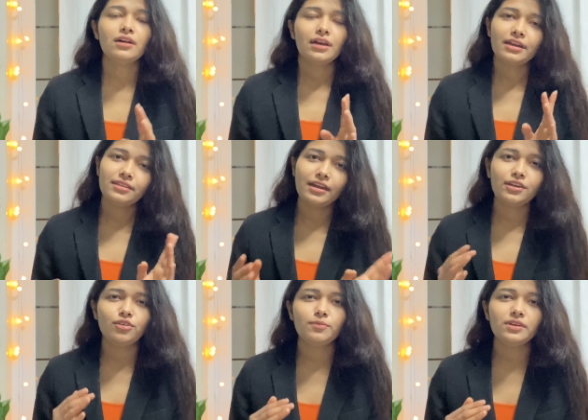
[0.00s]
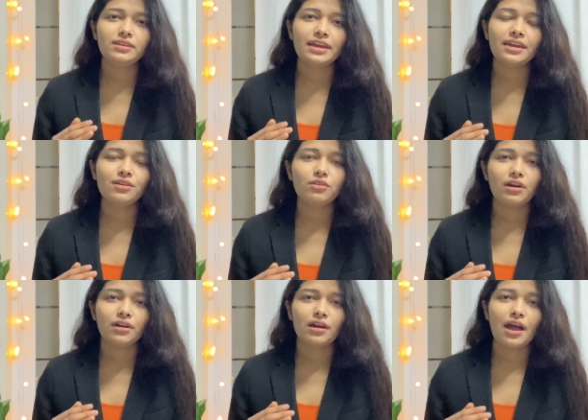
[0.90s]
at the end of the day
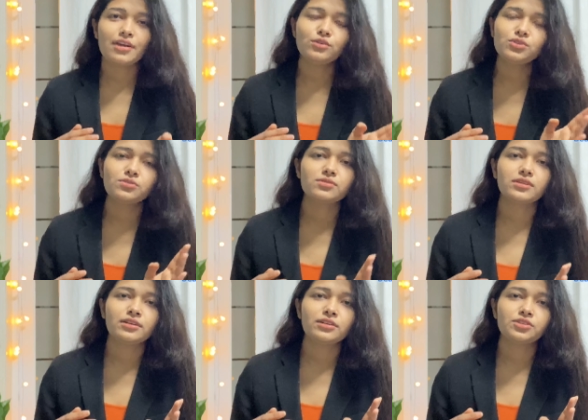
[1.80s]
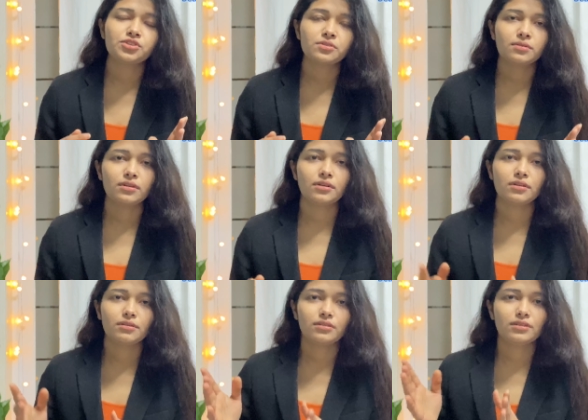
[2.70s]
uh, i used to search
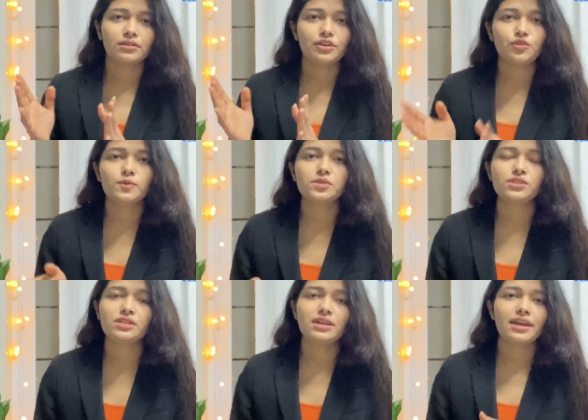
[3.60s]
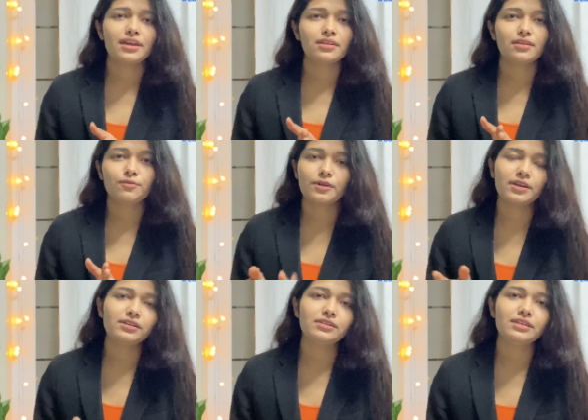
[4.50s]
uh, the university and the
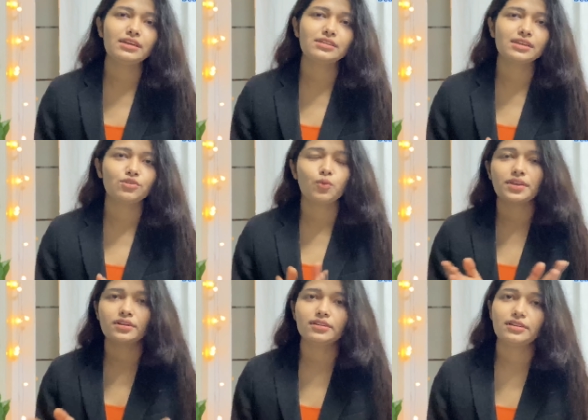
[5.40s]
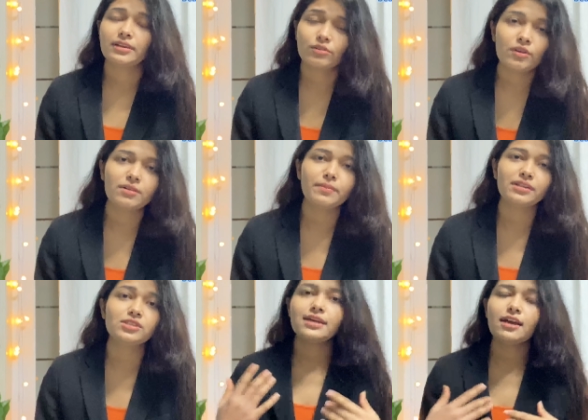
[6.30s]
faculties and what are the
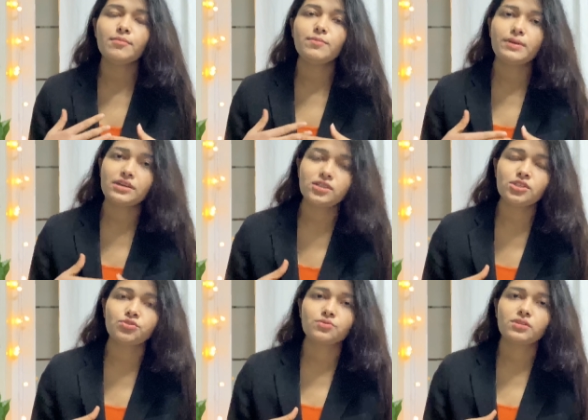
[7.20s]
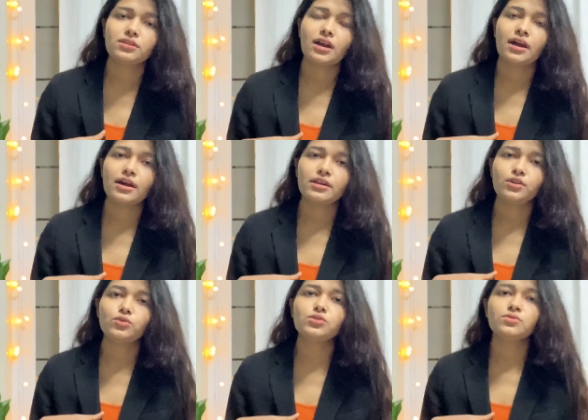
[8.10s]
requirements i am a phd student i
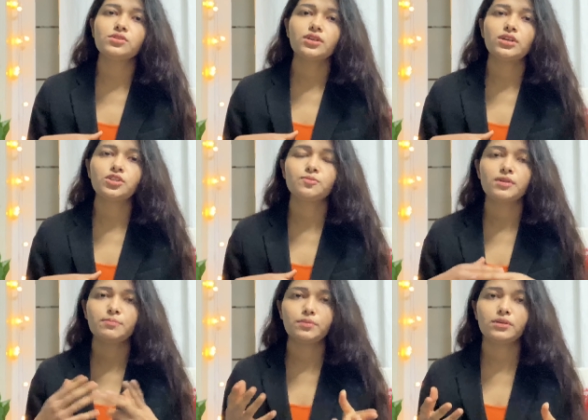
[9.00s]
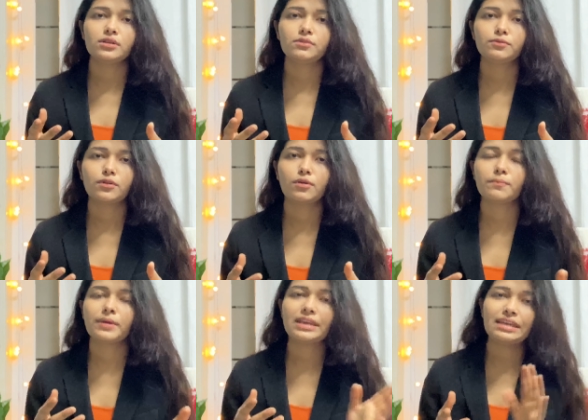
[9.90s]
used to search people
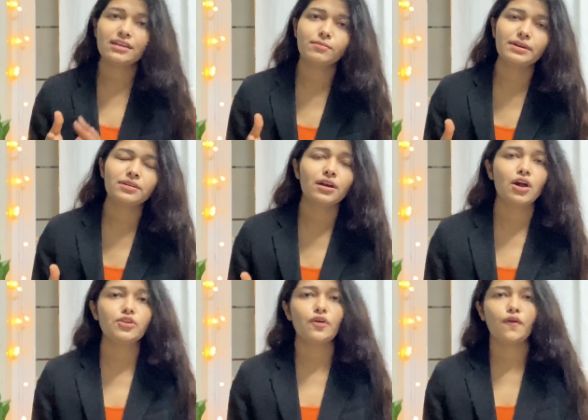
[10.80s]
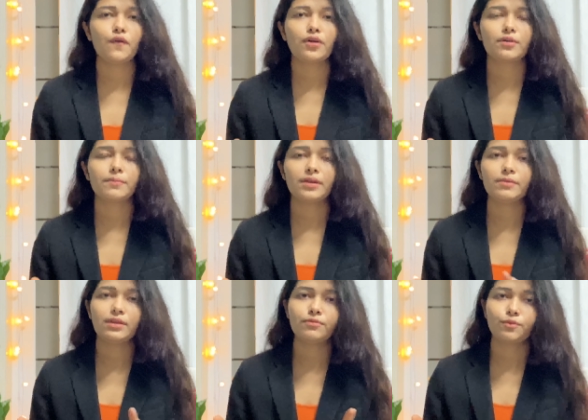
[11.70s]
from medical background or
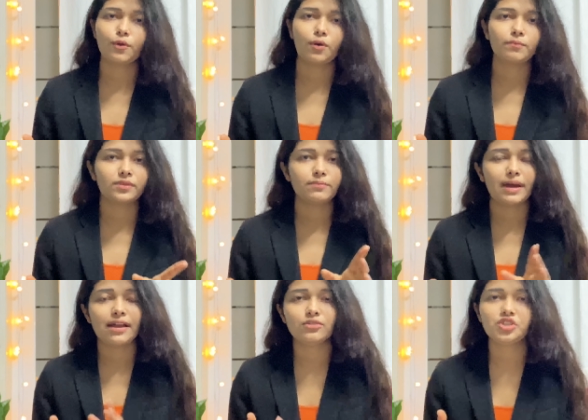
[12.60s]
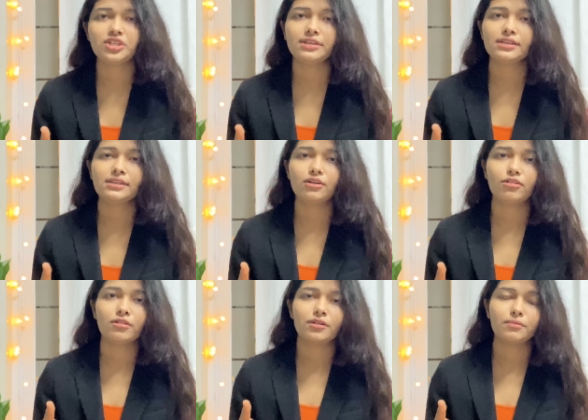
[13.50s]
maybe from the biology biological
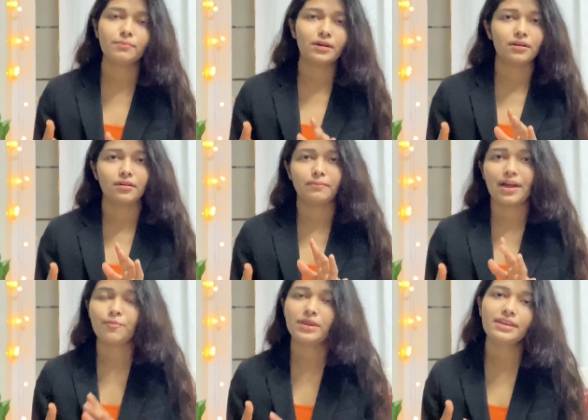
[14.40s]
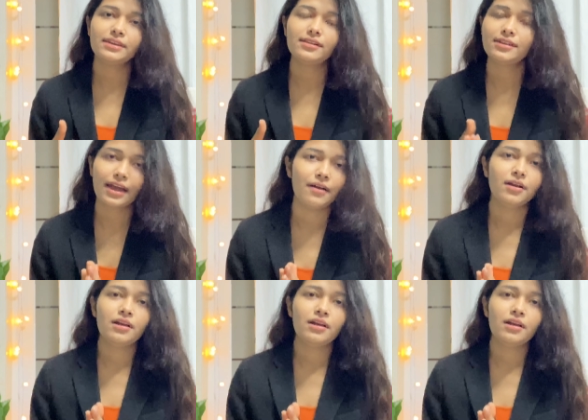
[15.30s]
or uh, biomedical yeah